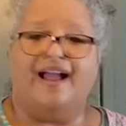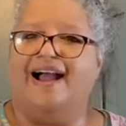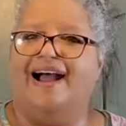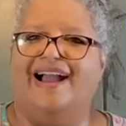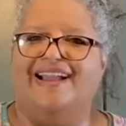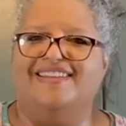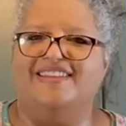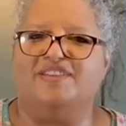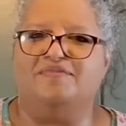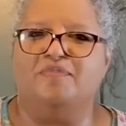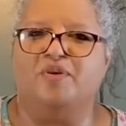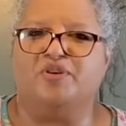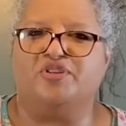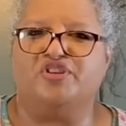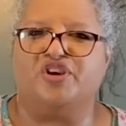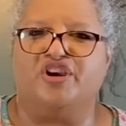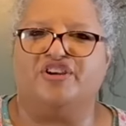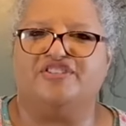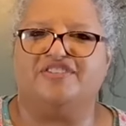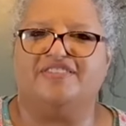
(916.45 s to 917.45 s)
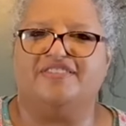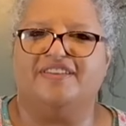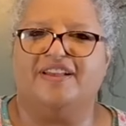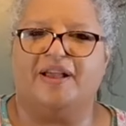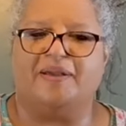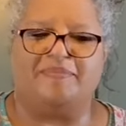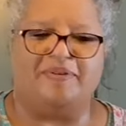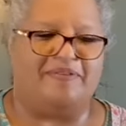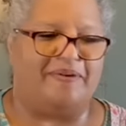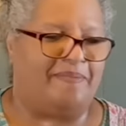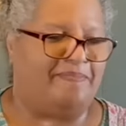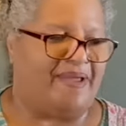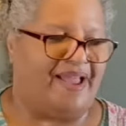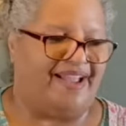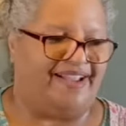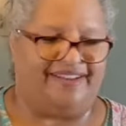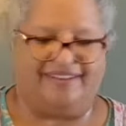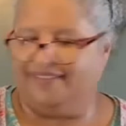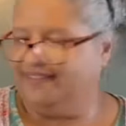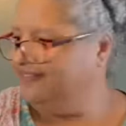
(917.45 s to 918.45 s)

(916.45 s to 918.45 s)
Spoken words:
I need more jars. I'll be right back.